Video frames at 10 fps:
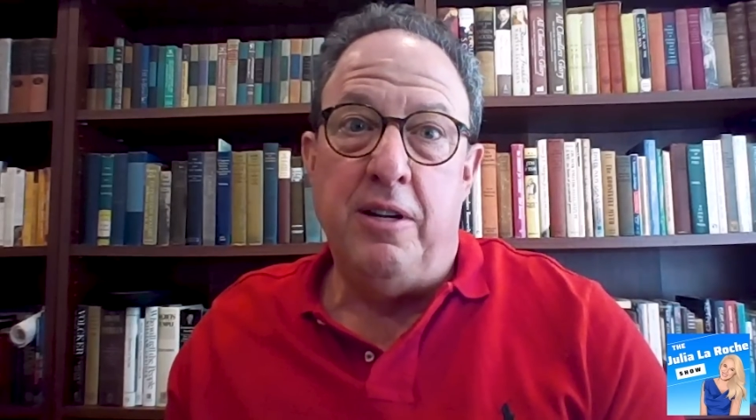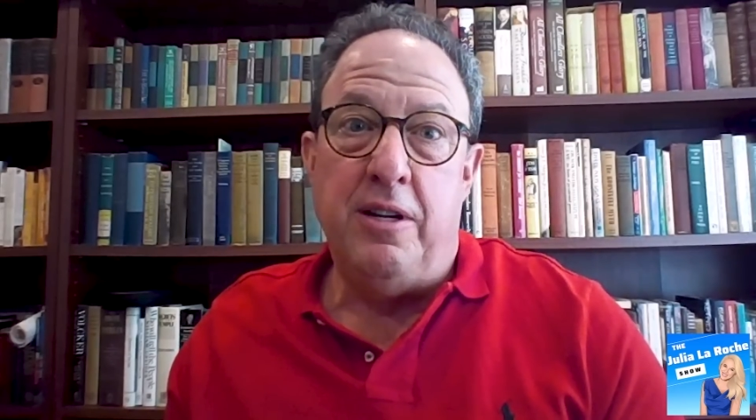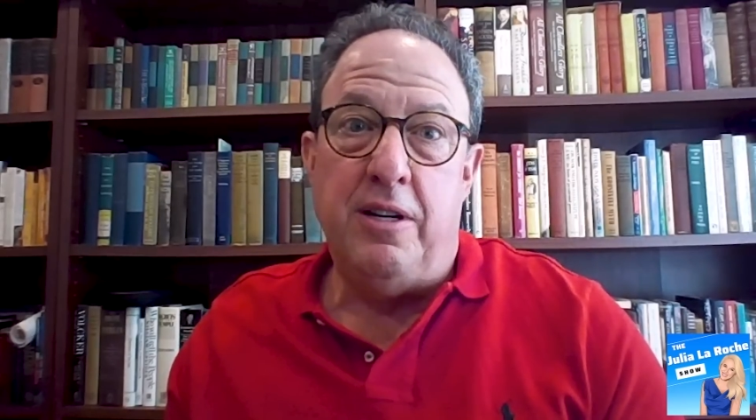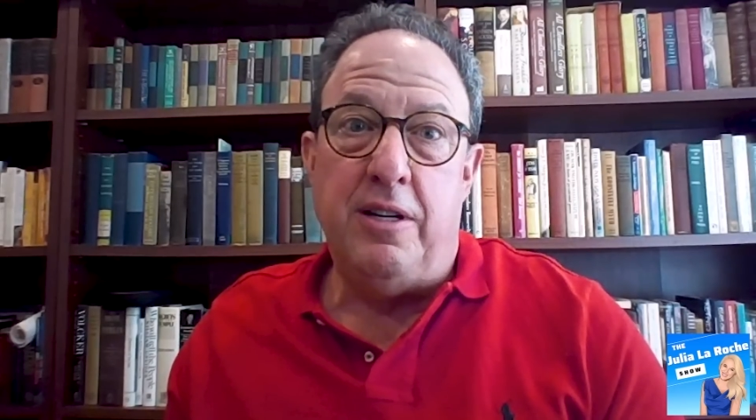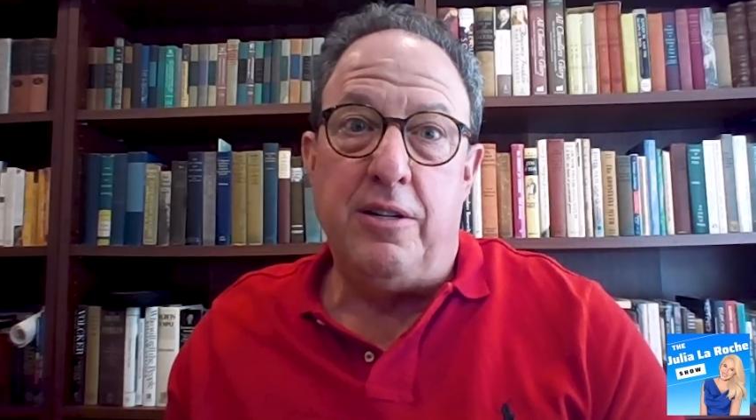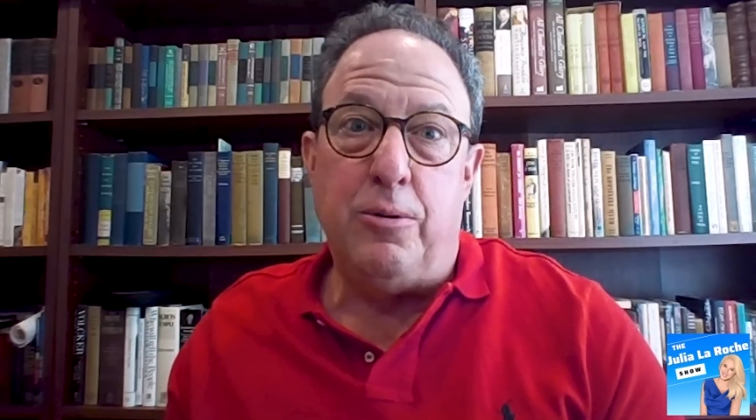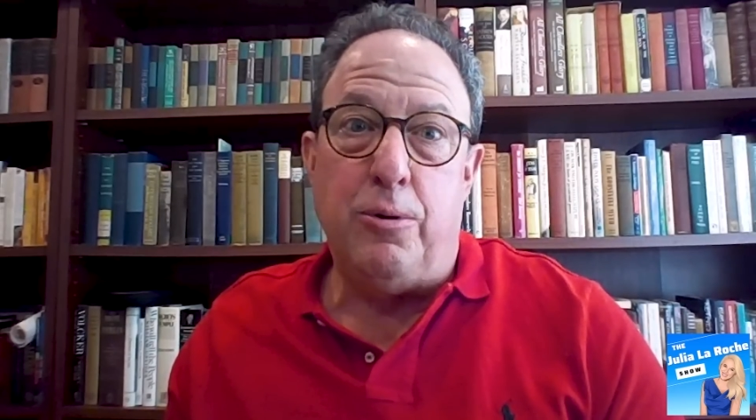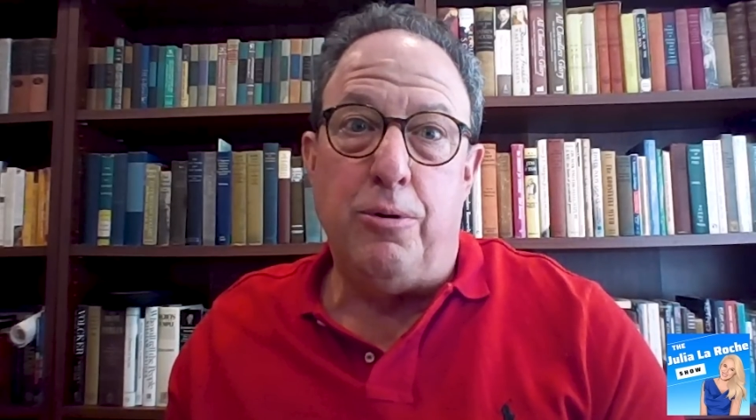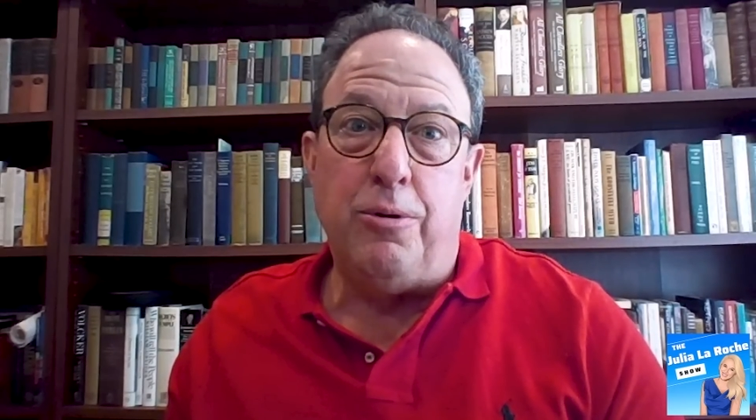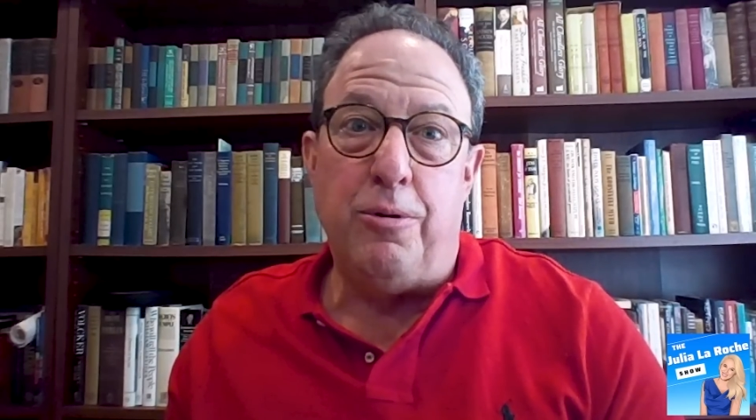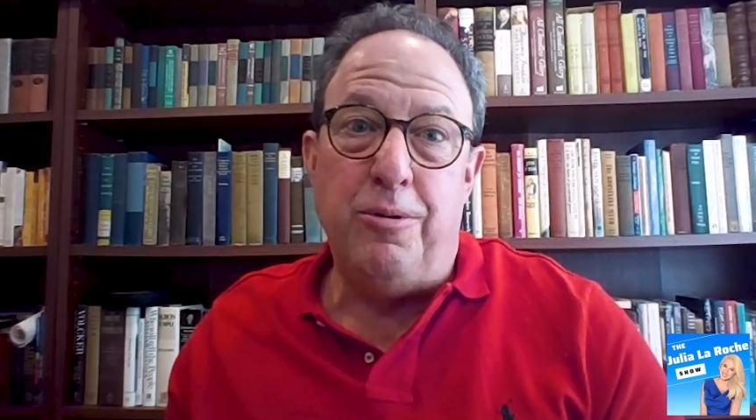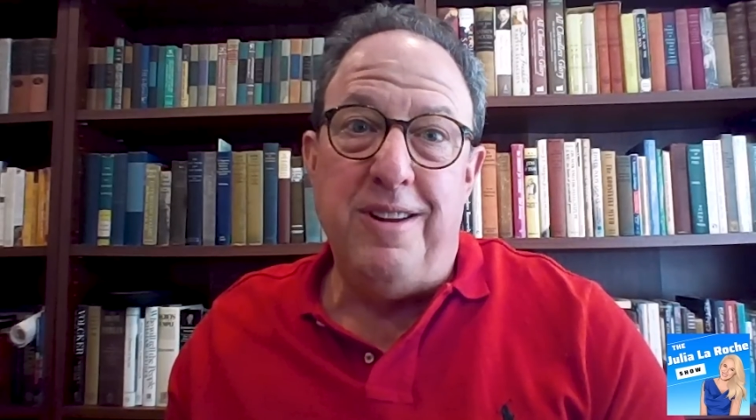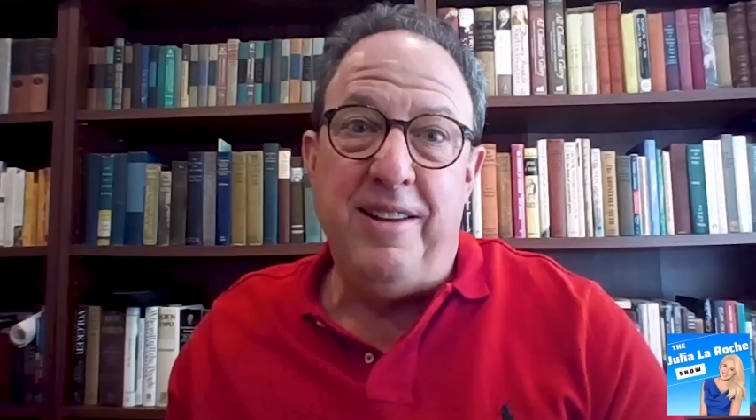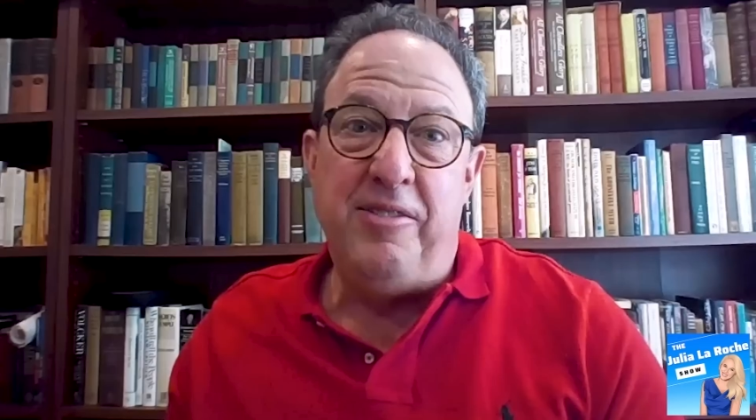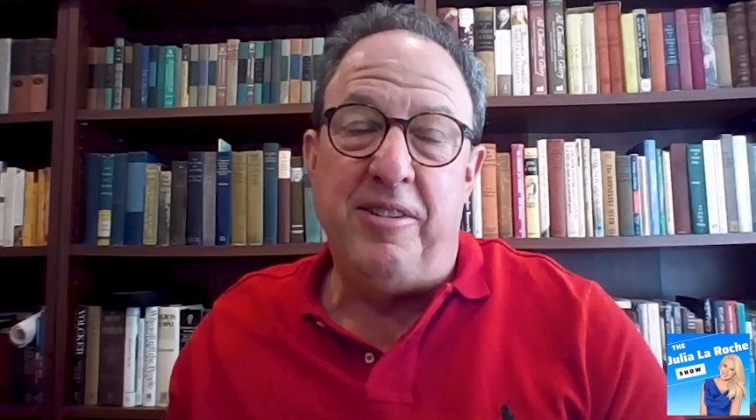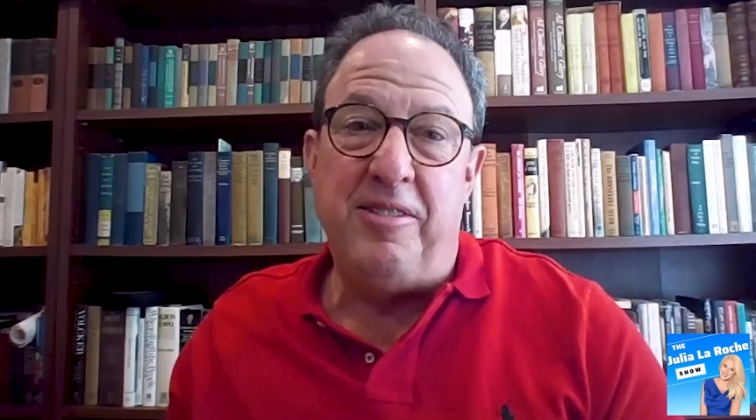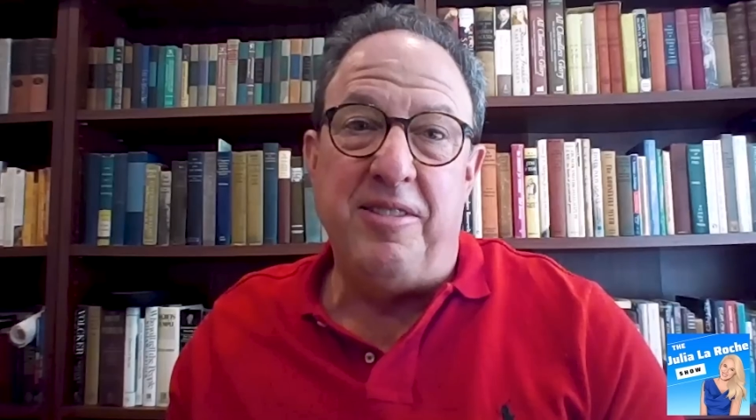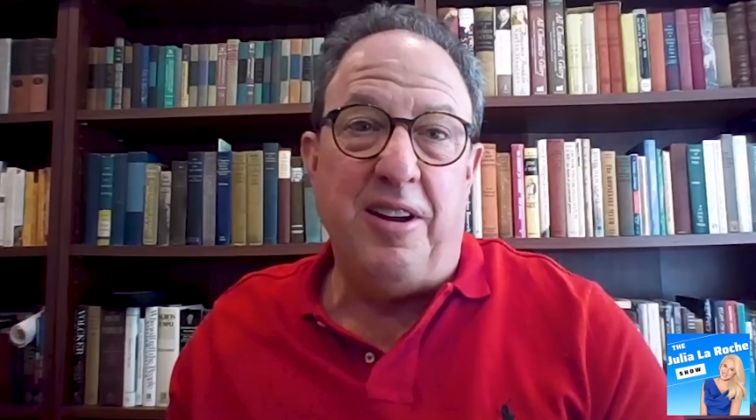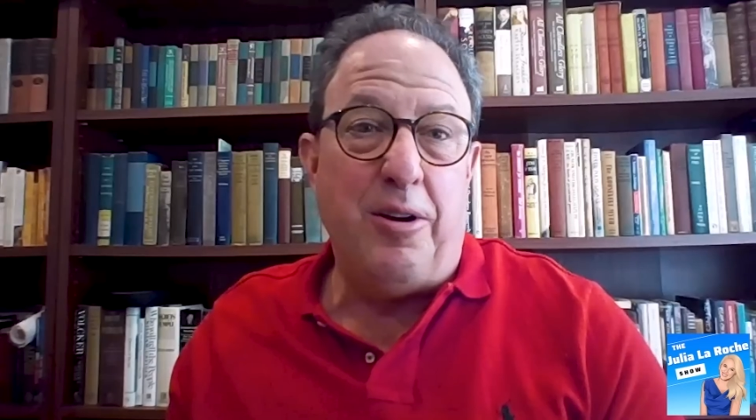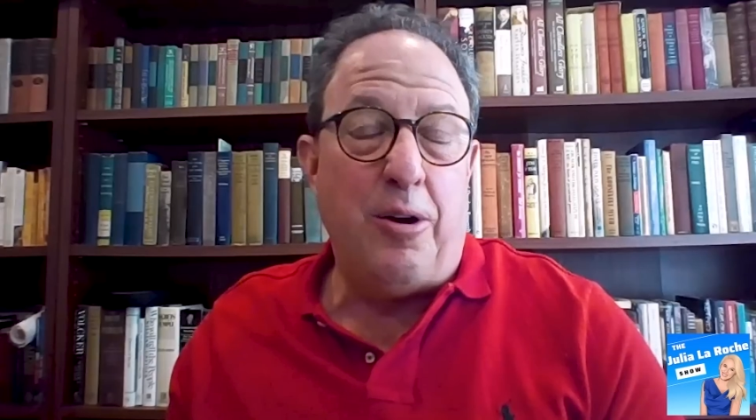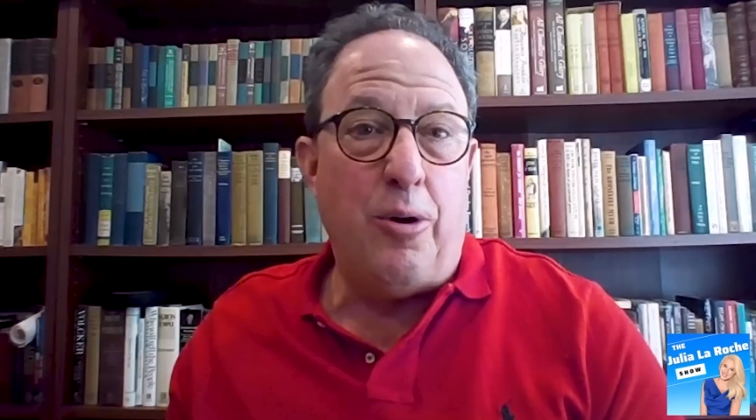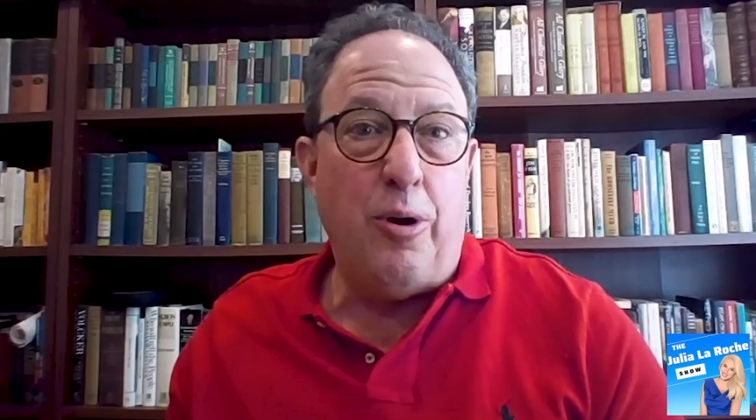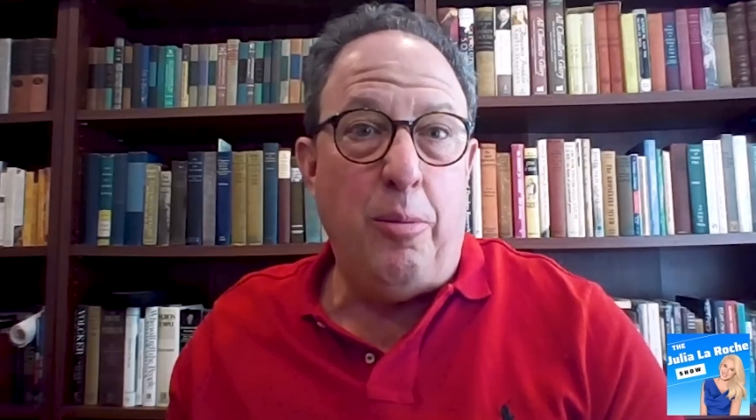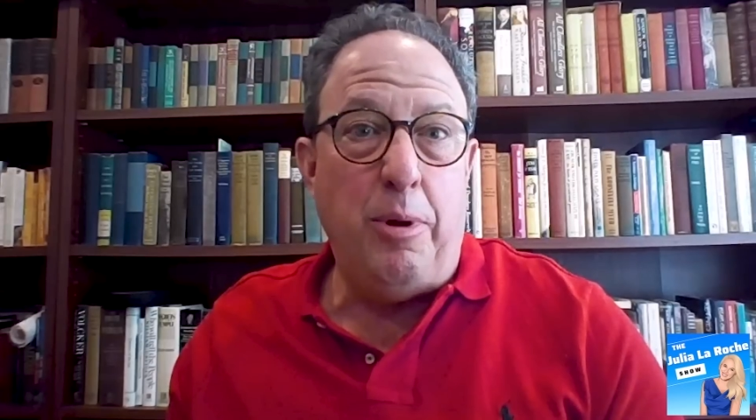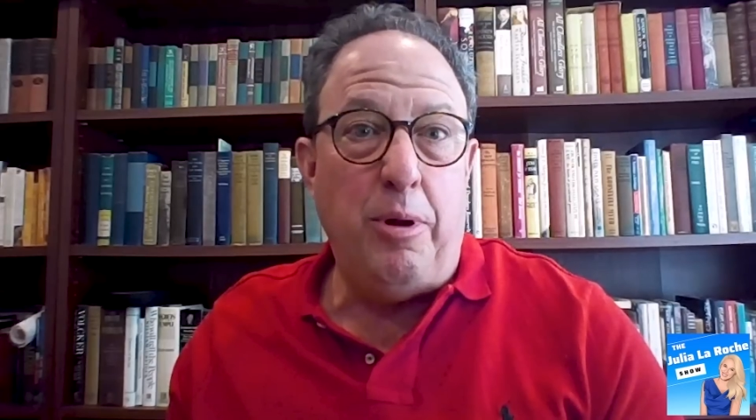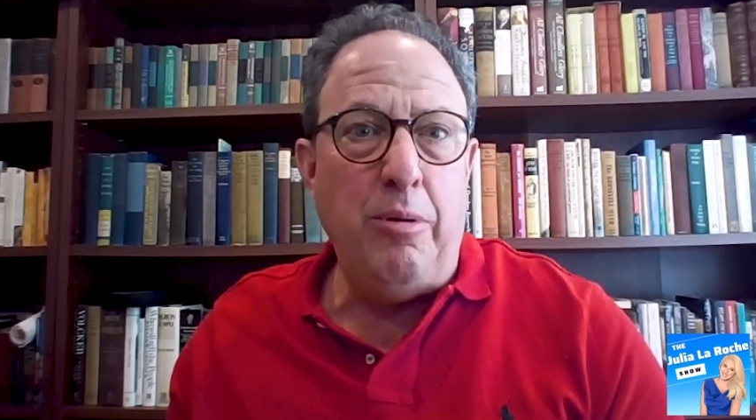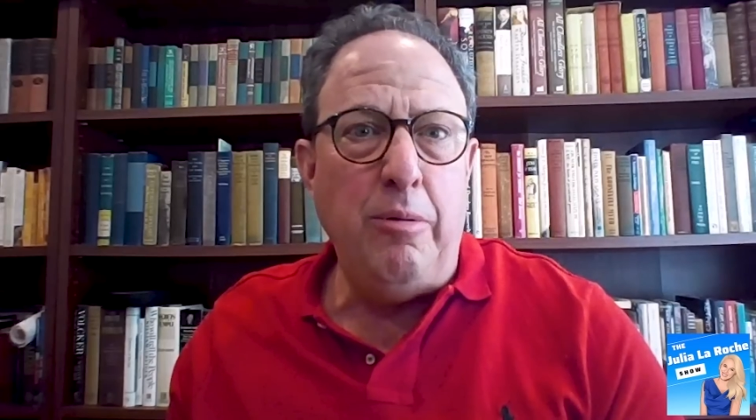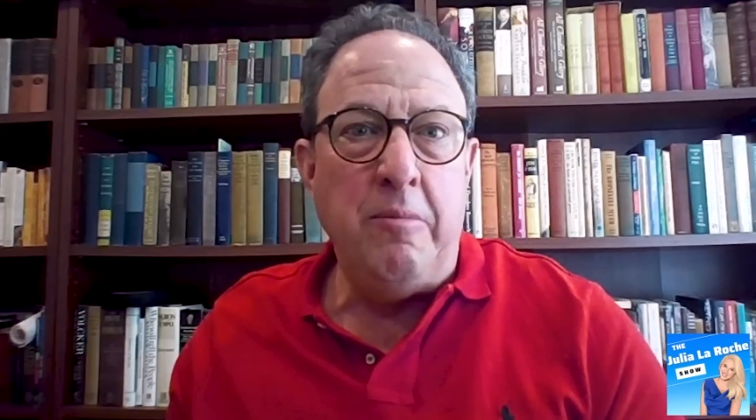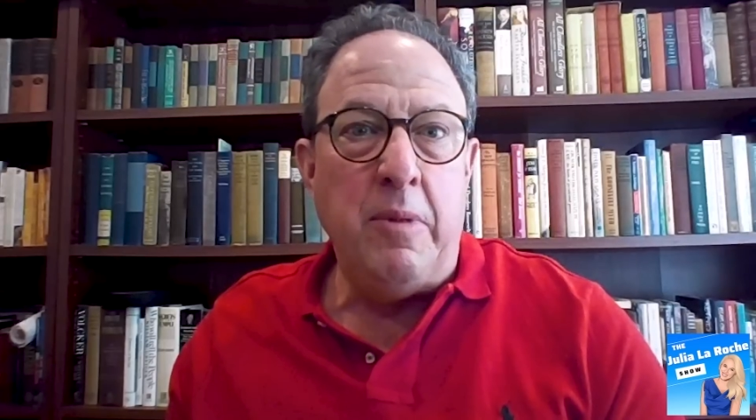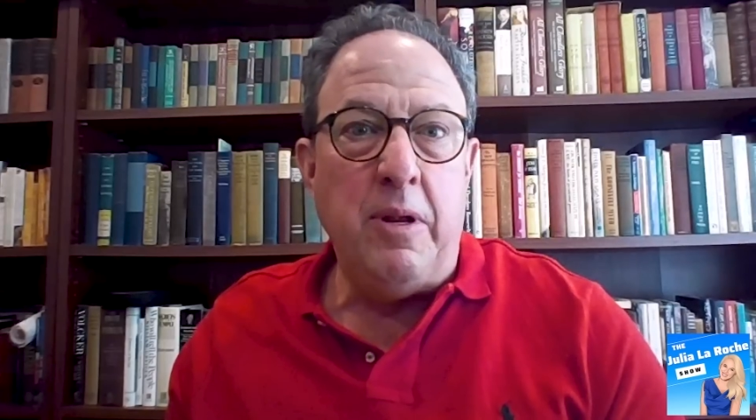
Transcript: quarter earnings, it's not horrible.